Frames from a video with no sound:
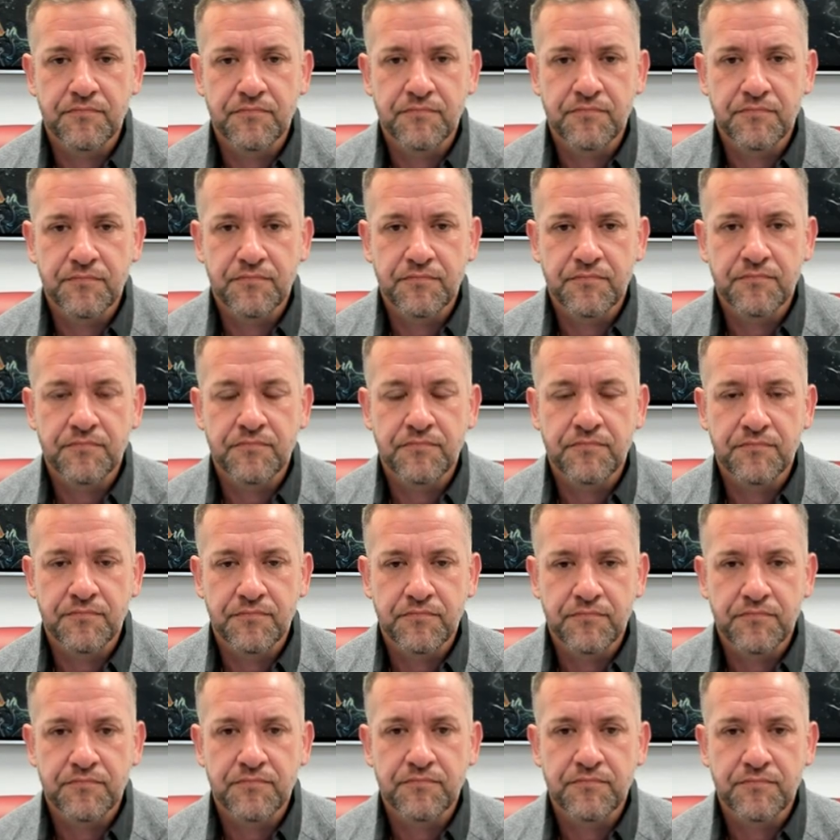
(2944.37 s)

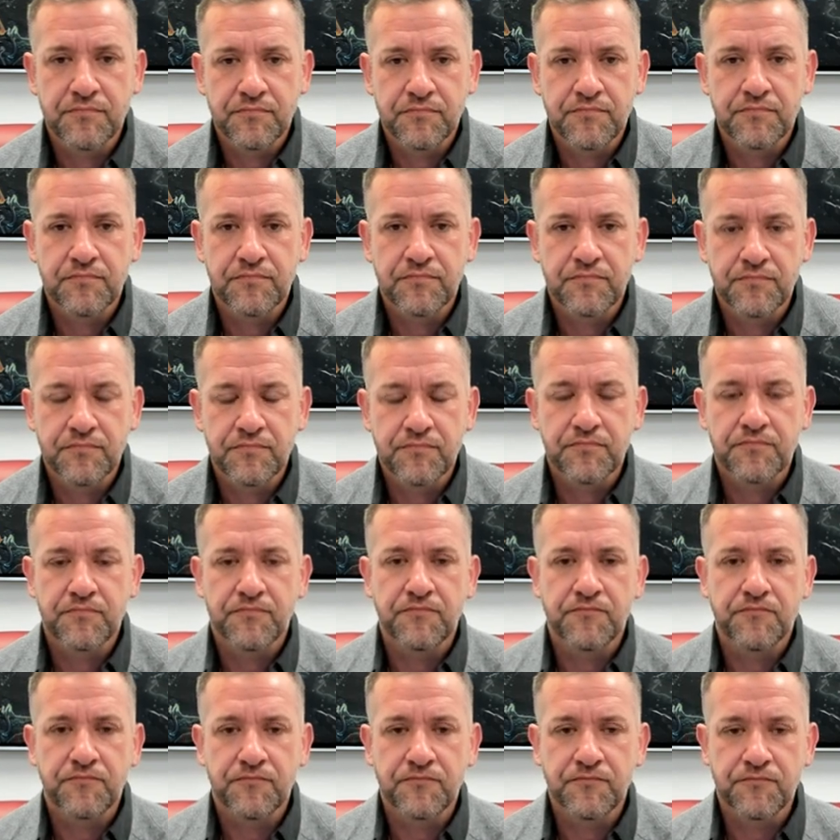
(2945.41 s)

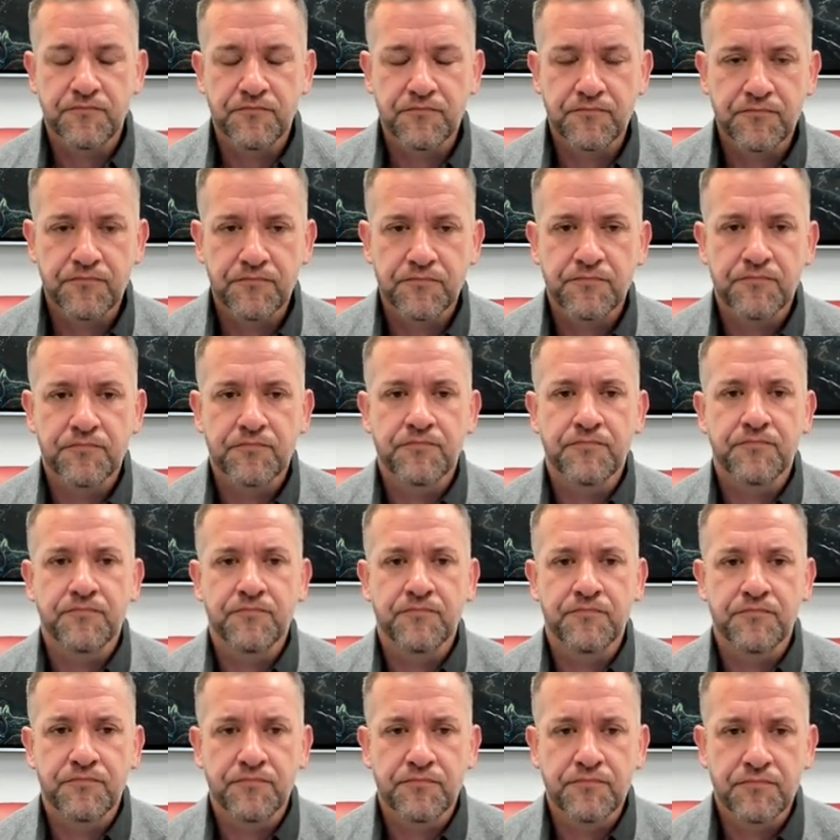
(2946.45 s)

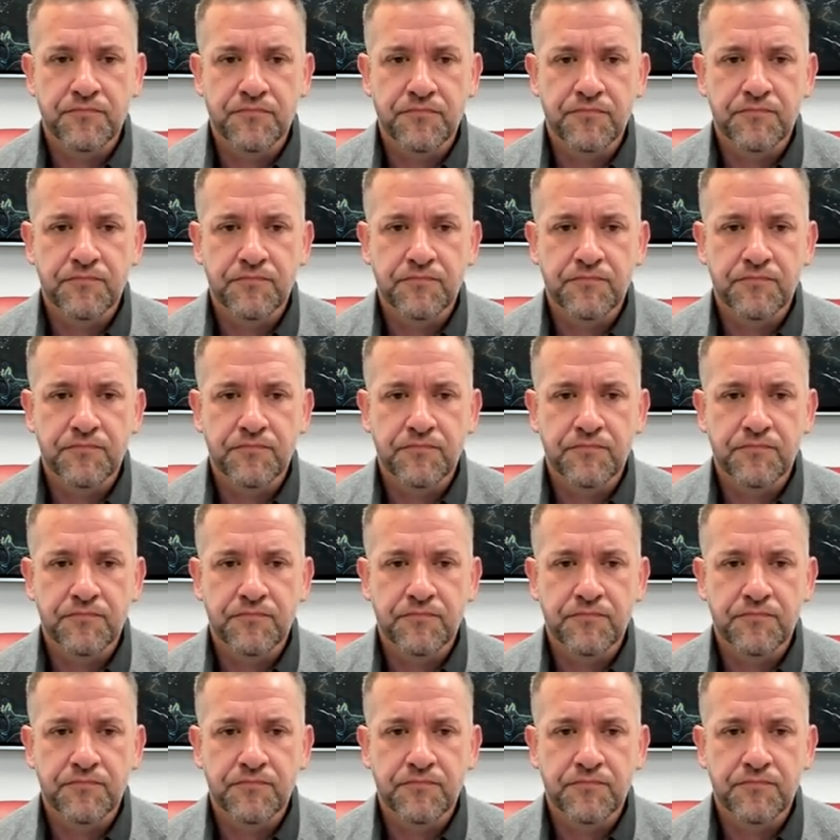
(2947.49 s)
[no speech]